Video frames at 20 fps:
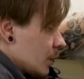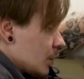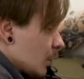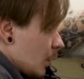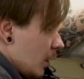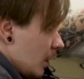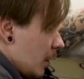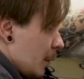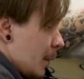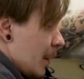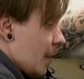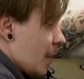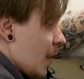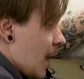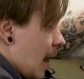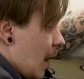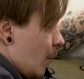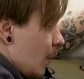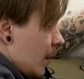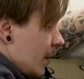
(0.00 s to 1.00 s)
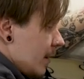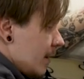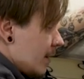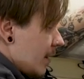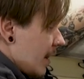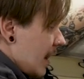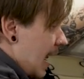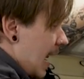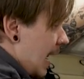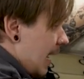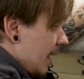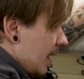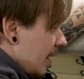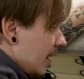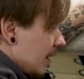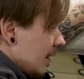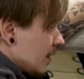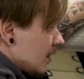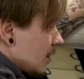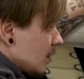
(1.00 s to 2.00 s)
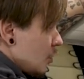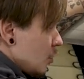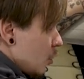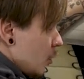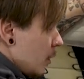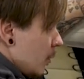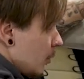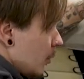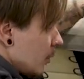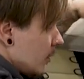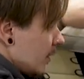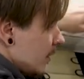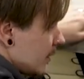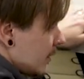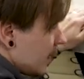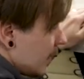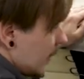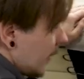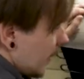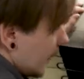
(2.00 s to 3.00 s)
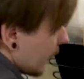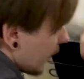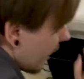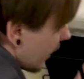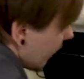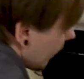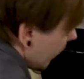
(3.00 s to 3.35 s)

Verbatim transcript: So a little bit of thought went into that and it's enjoyable to see.